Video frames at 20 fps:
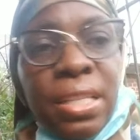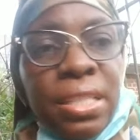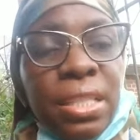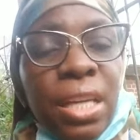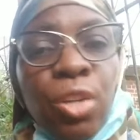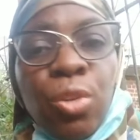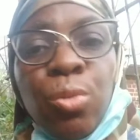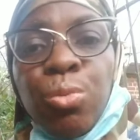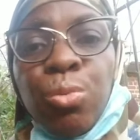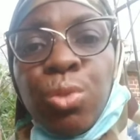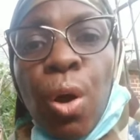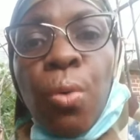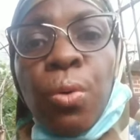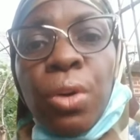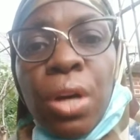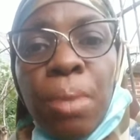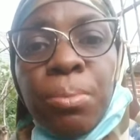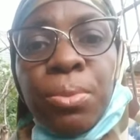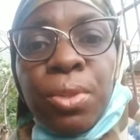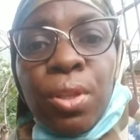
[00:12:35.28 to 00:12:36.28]
say you don't
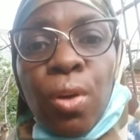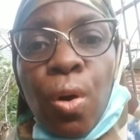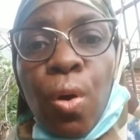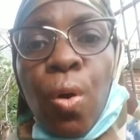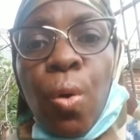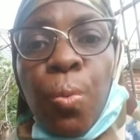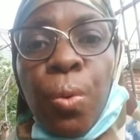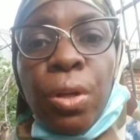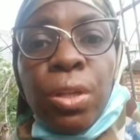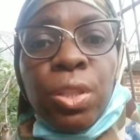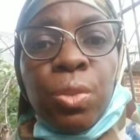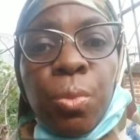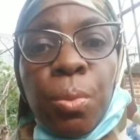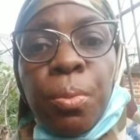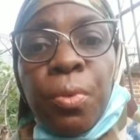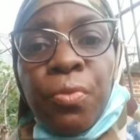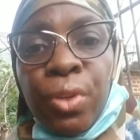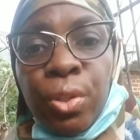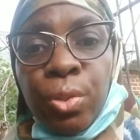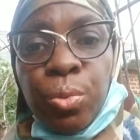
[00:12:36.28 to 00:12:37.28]
come to the Whole Wellness
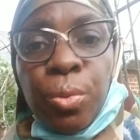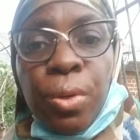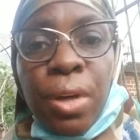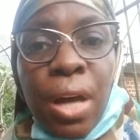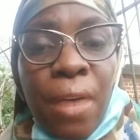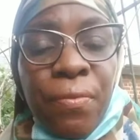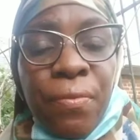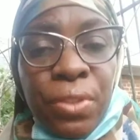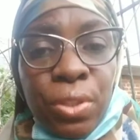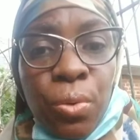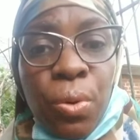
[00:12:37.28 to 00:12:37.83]
Woman Virtual Conference